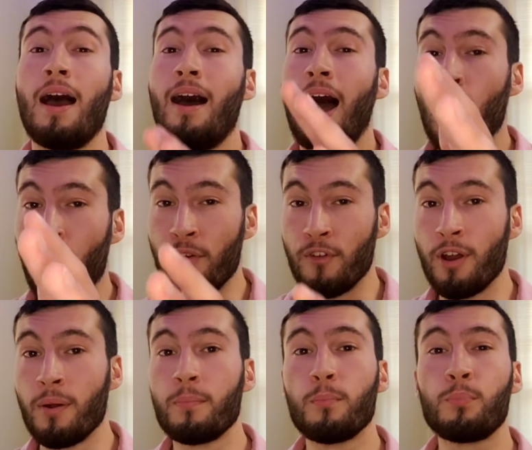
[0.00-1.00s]

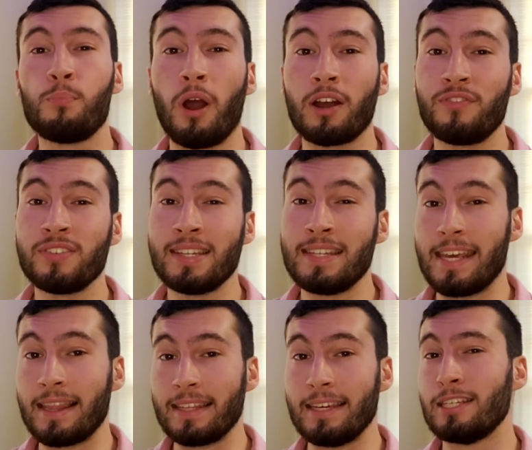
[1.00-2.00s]
However, breakfast in
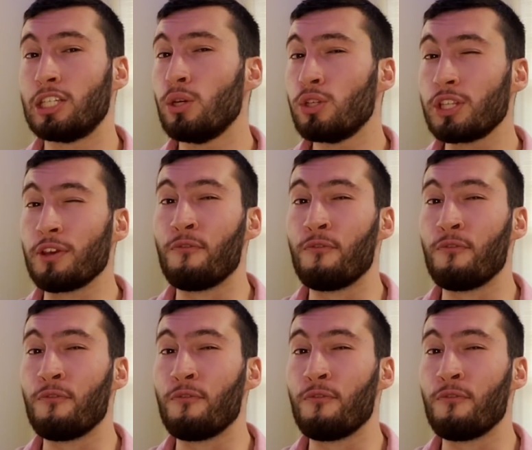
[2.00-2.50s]
Italy is usually